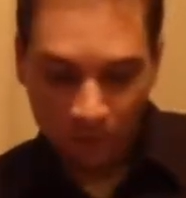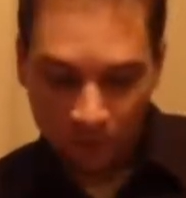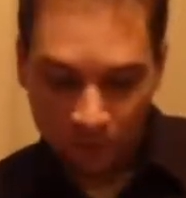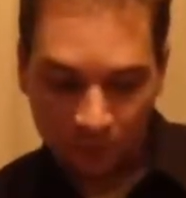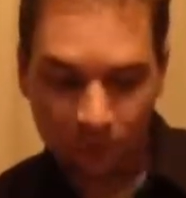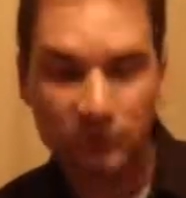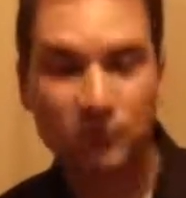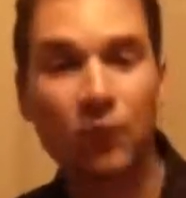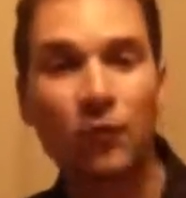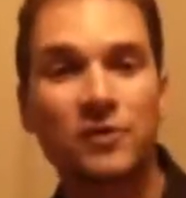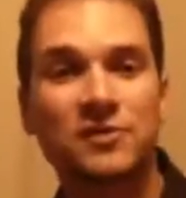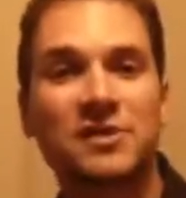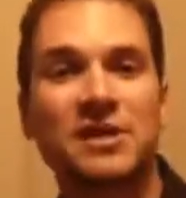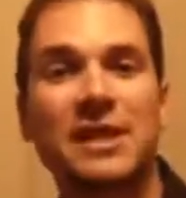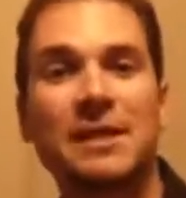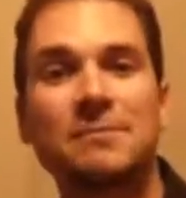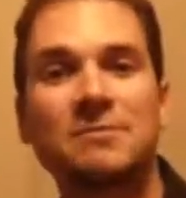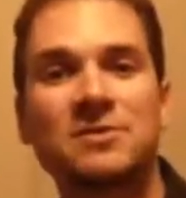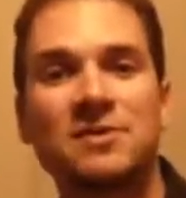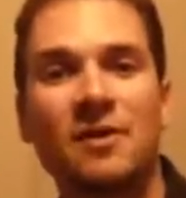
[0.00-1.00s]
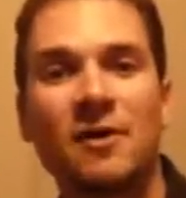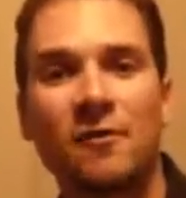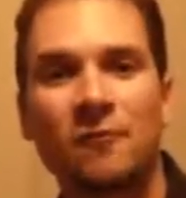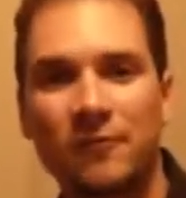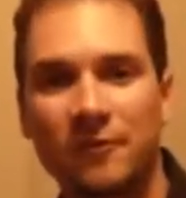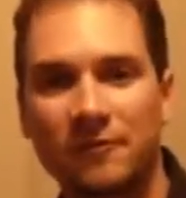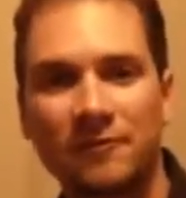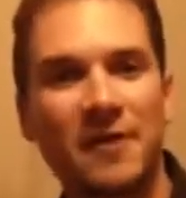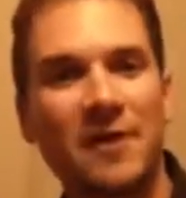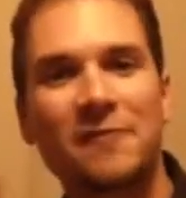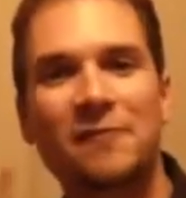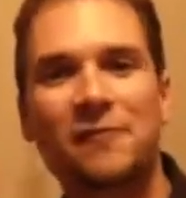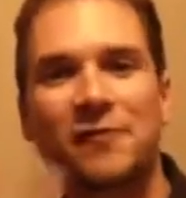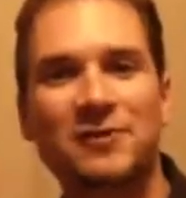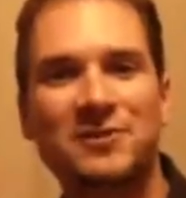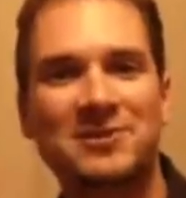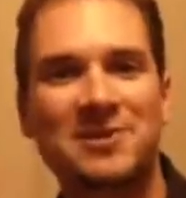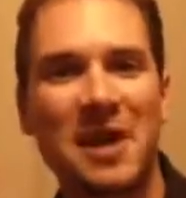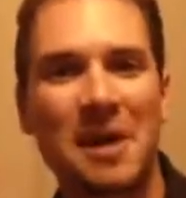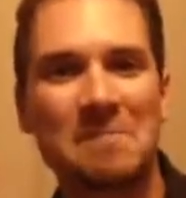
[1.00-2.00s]
Those 4 teams, for the very
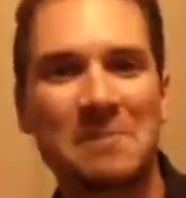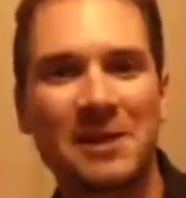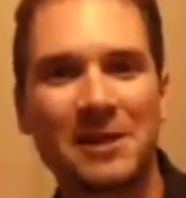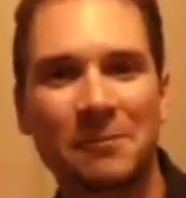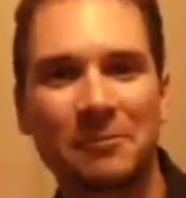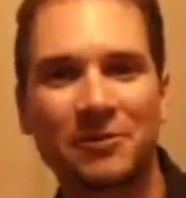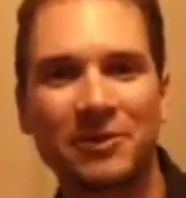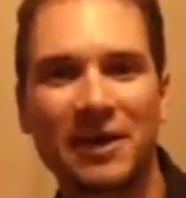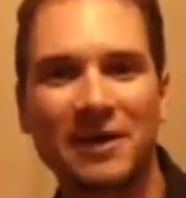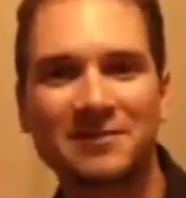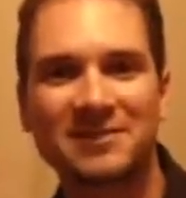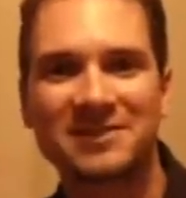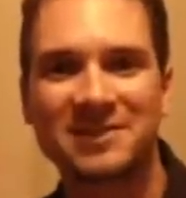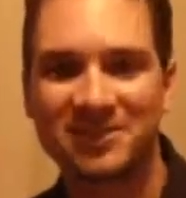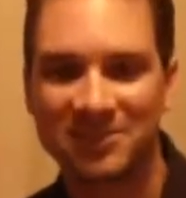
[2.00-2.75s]
first time, made the playoffs